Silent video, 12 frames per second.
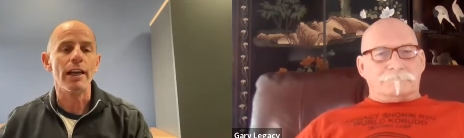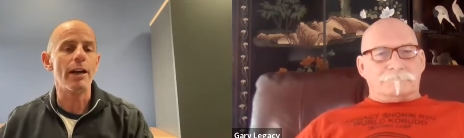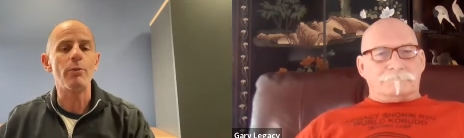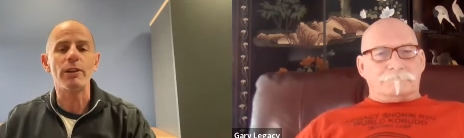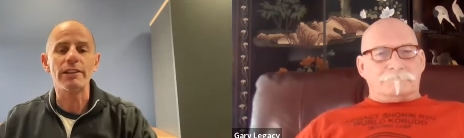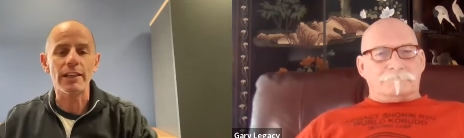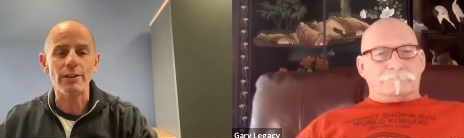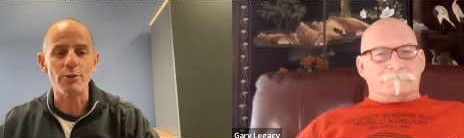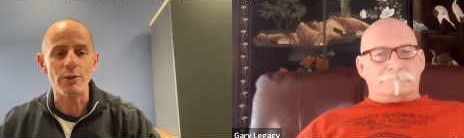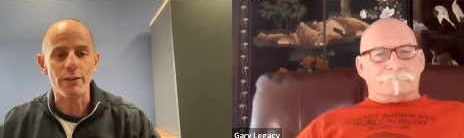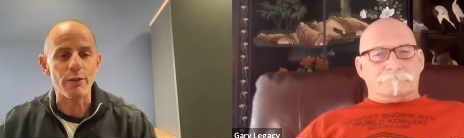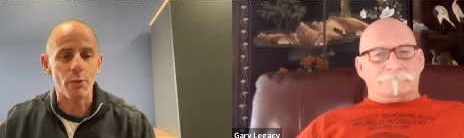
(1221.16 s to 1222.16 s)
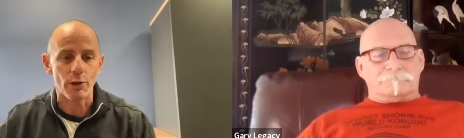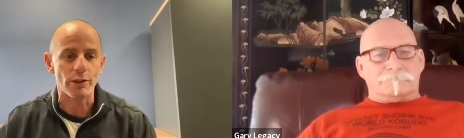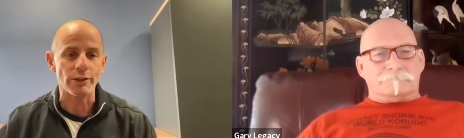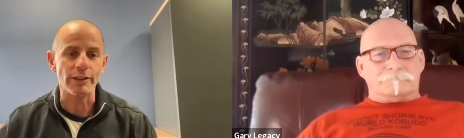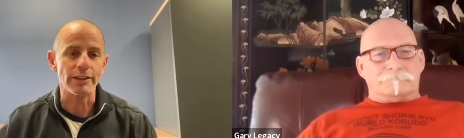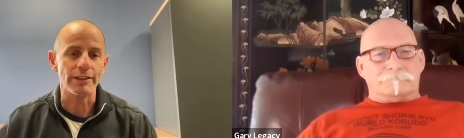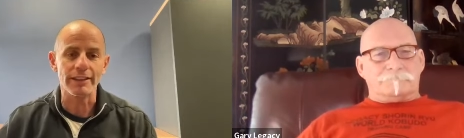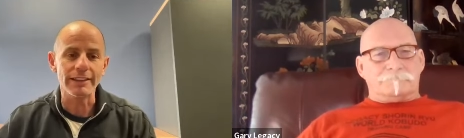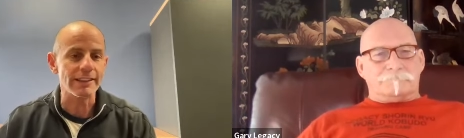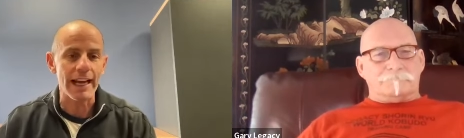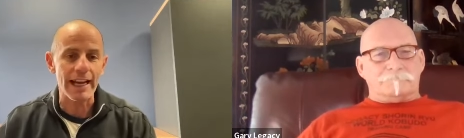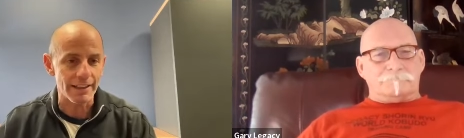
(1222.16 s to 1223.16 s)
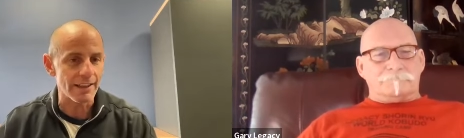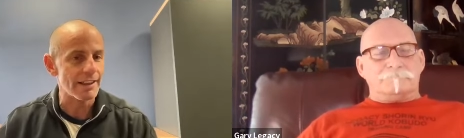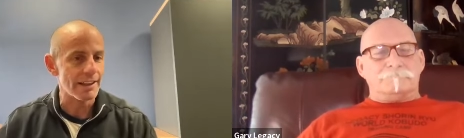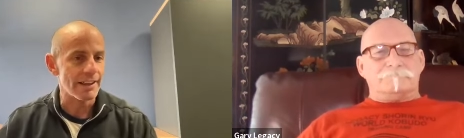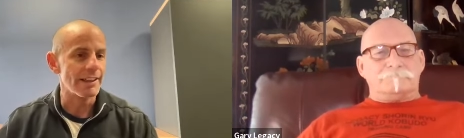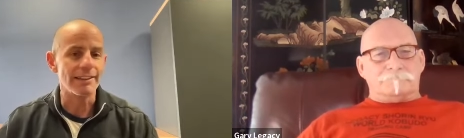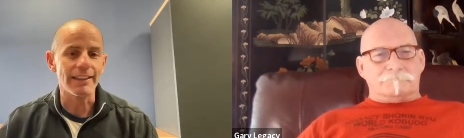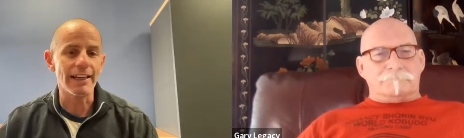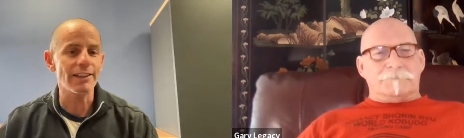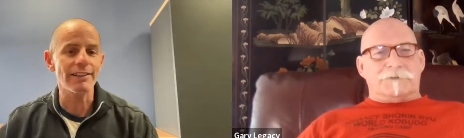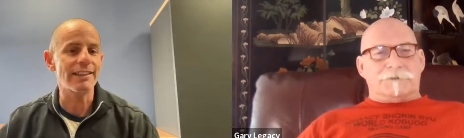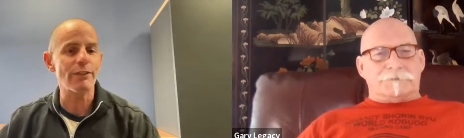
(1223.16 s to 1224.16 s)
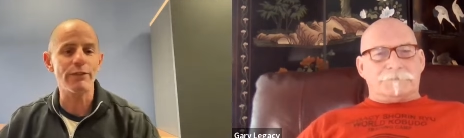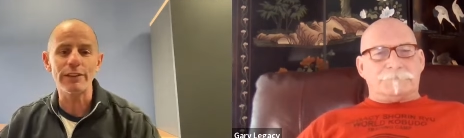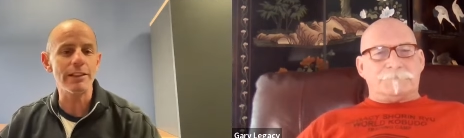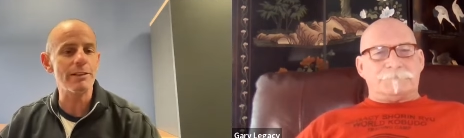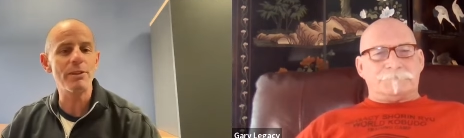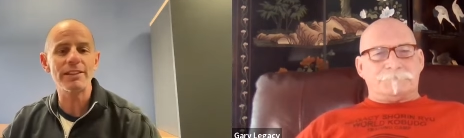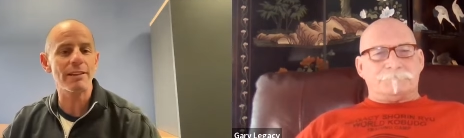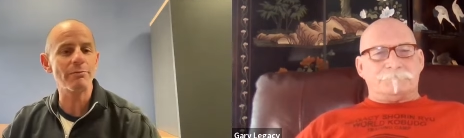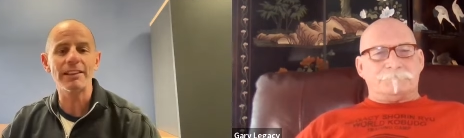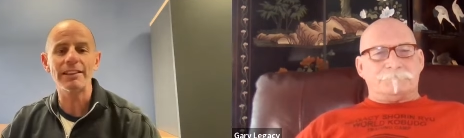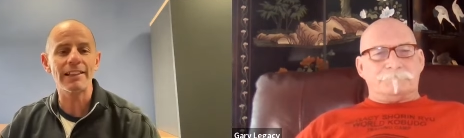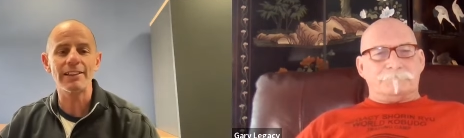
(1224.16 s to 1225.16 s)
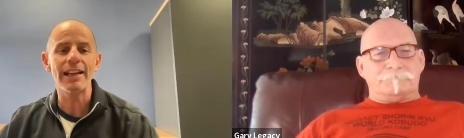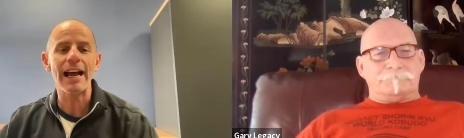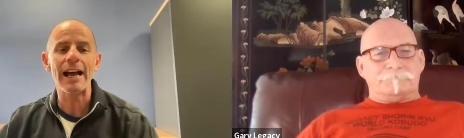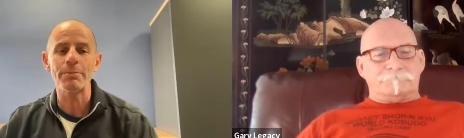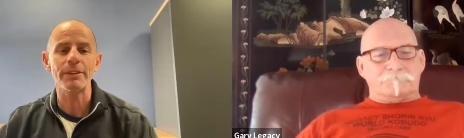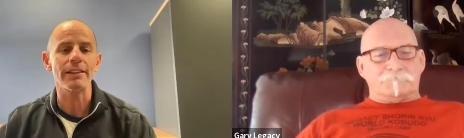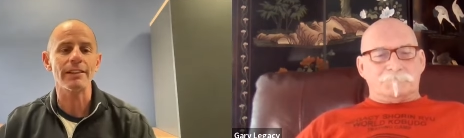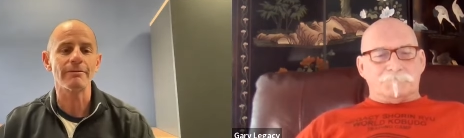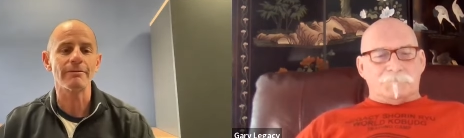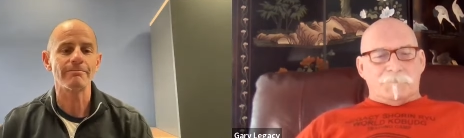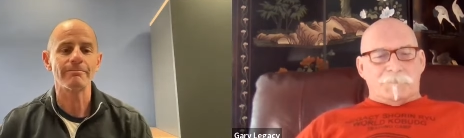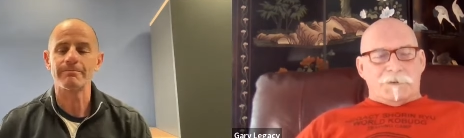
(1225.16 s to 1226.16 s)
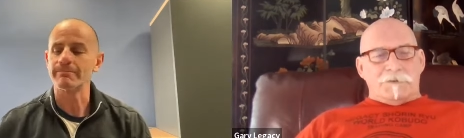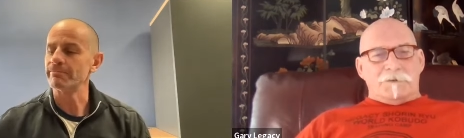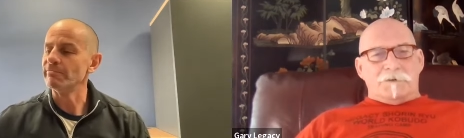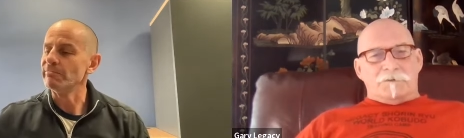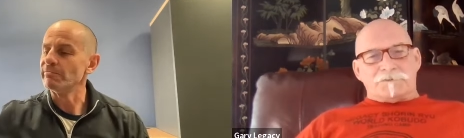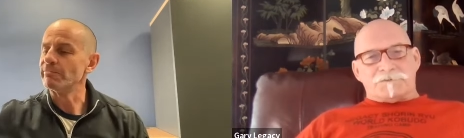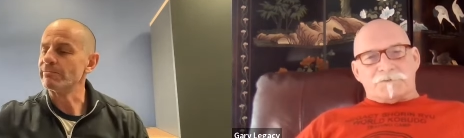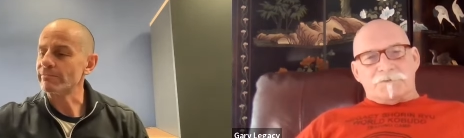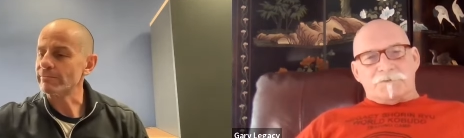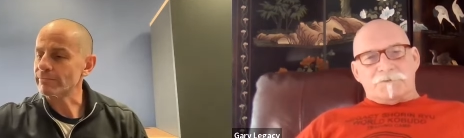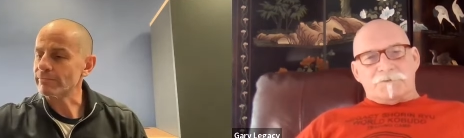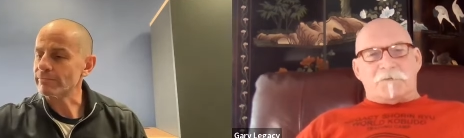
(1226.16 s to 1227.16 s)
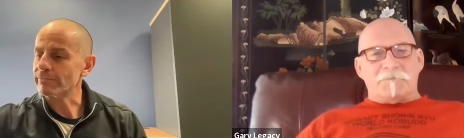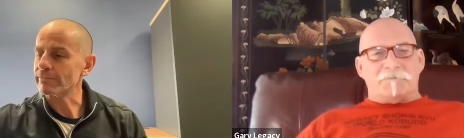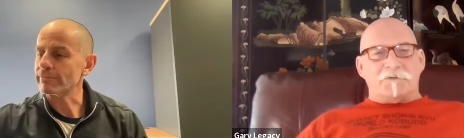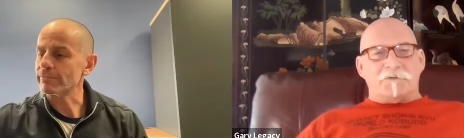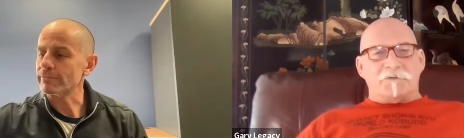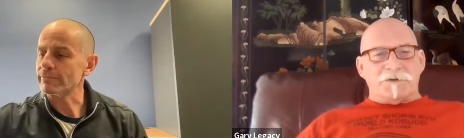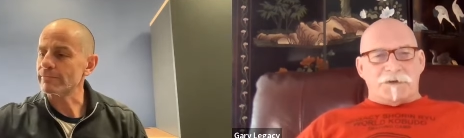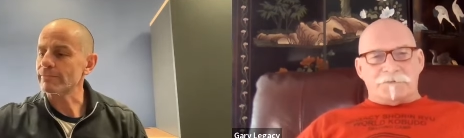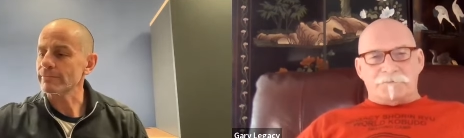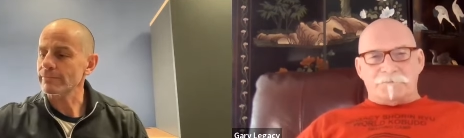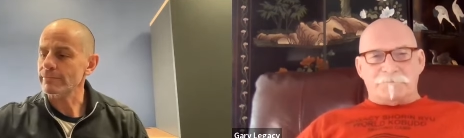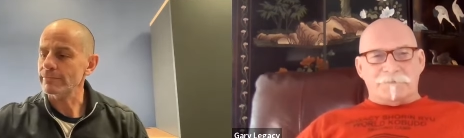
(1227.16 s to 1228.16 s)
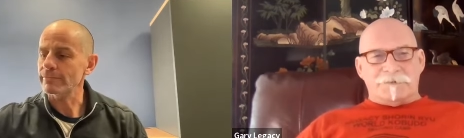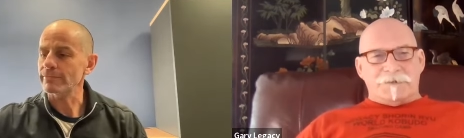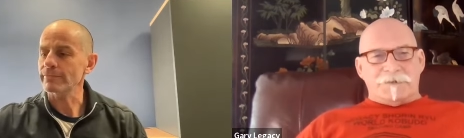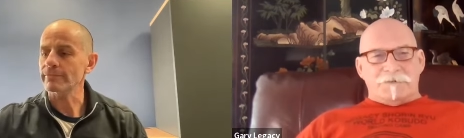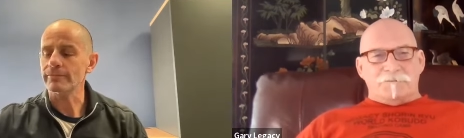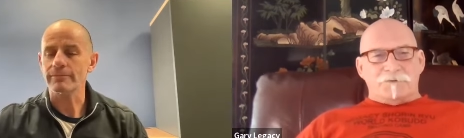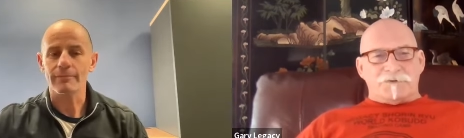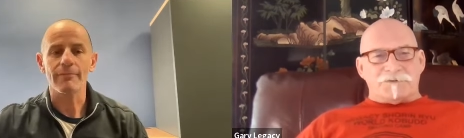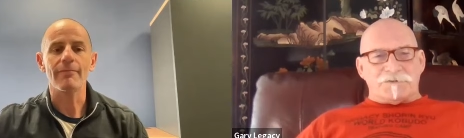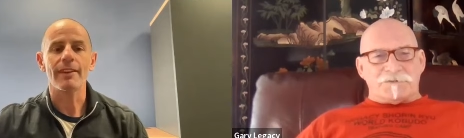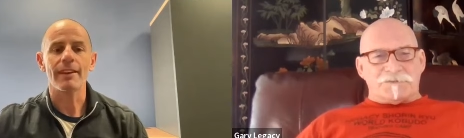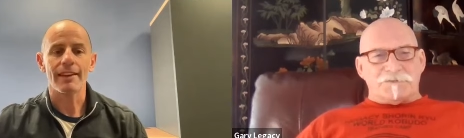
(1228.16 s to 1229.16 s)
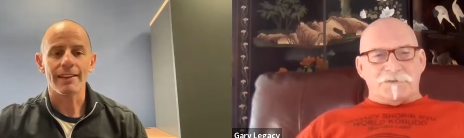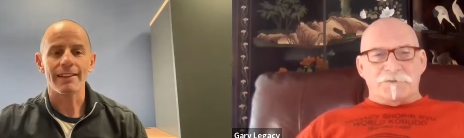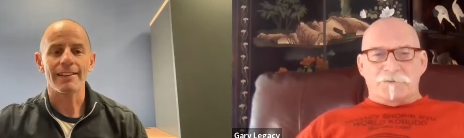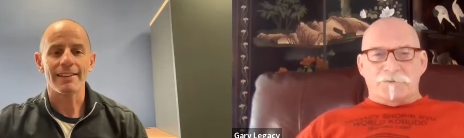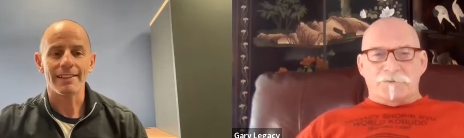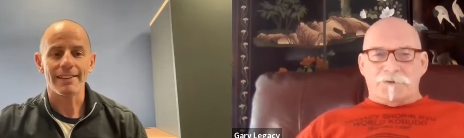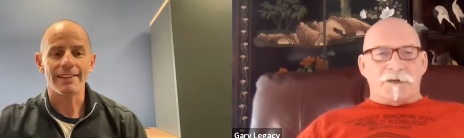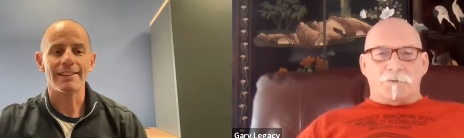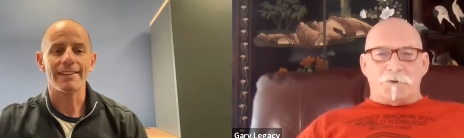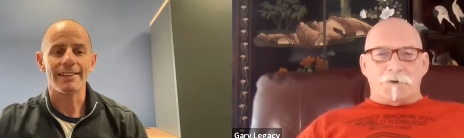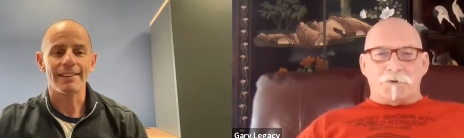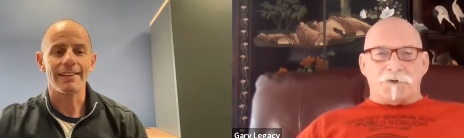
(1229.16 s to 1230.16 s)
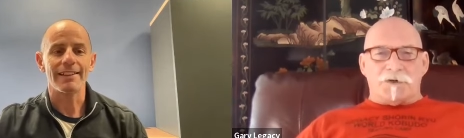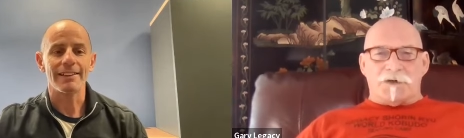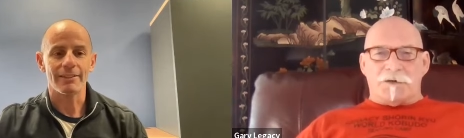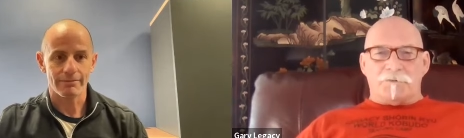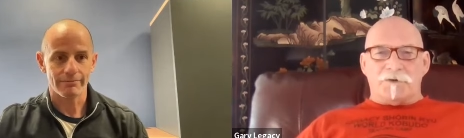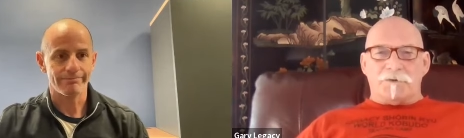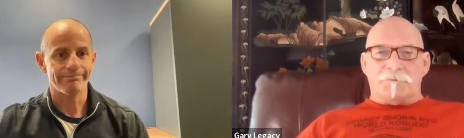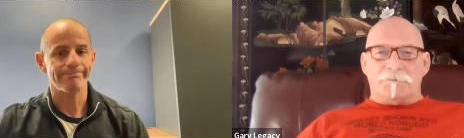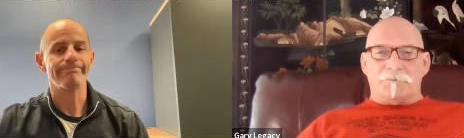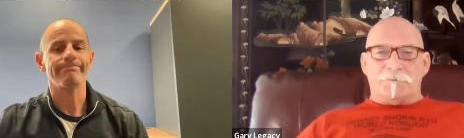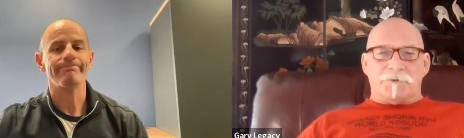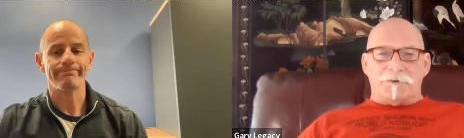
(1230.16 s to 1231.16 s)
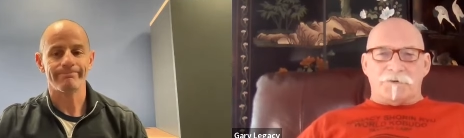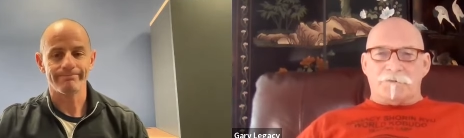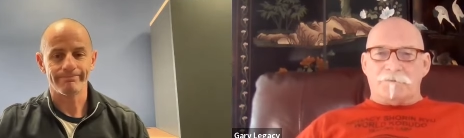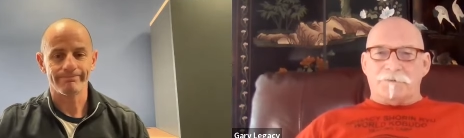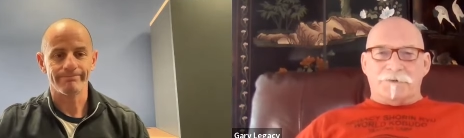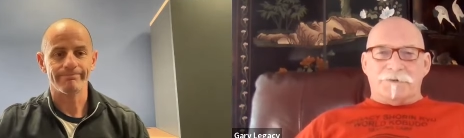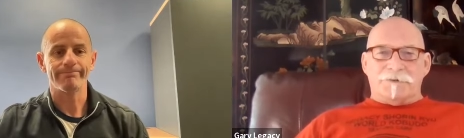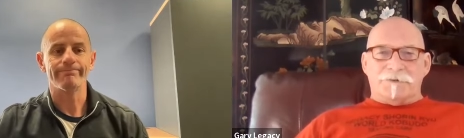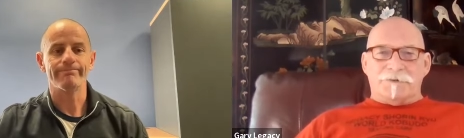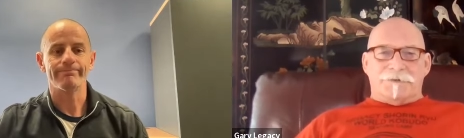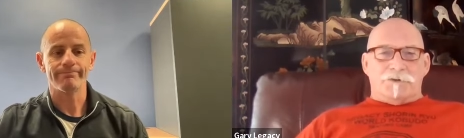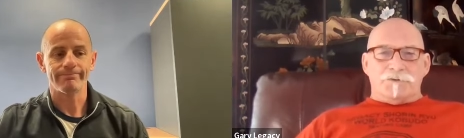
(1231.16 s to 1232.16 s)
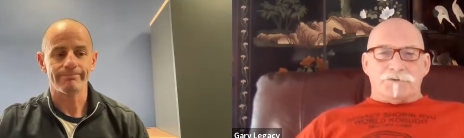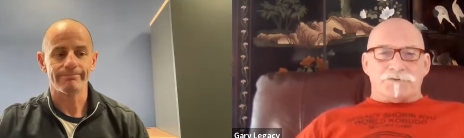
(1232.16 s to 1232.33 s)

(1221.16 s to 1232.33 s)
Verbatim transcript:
Speaker 1: and what they knew of the world that that that could definitely be something that could happen.
Speaker 2: Also, he's five foot nine, which is you and I were in Okinawa. The people there are